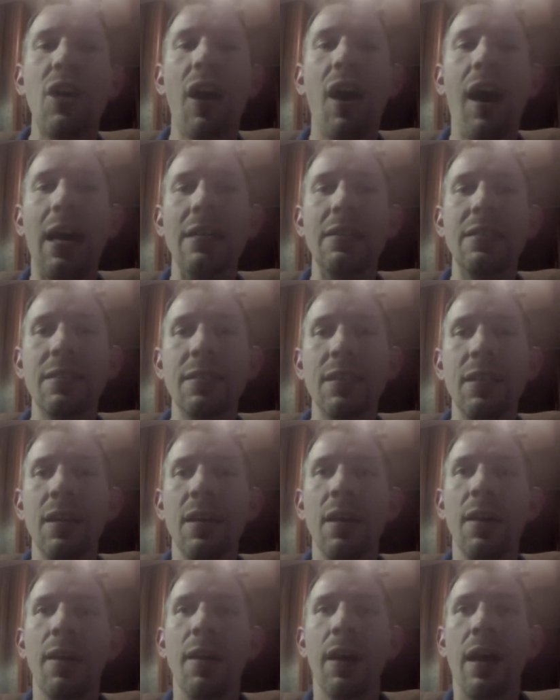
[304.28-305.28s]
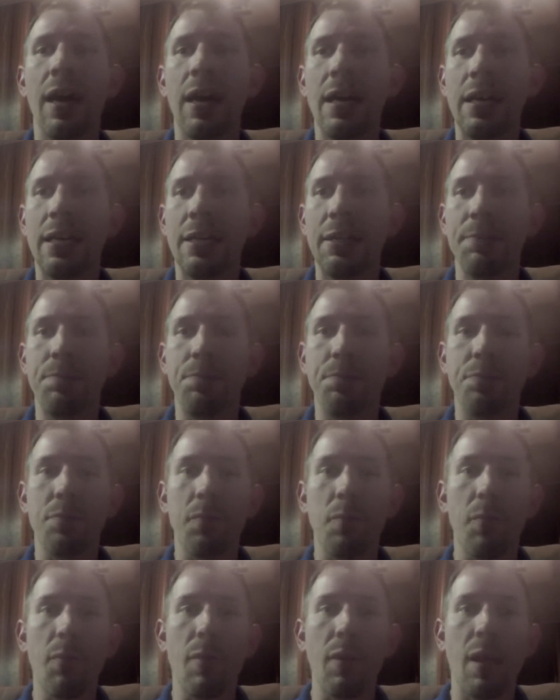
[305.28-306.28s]
are taught. Um,
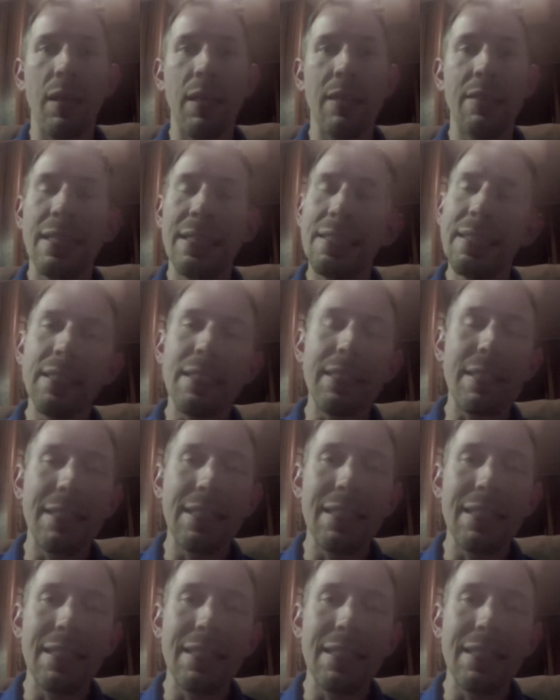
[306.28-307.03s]
it doesn't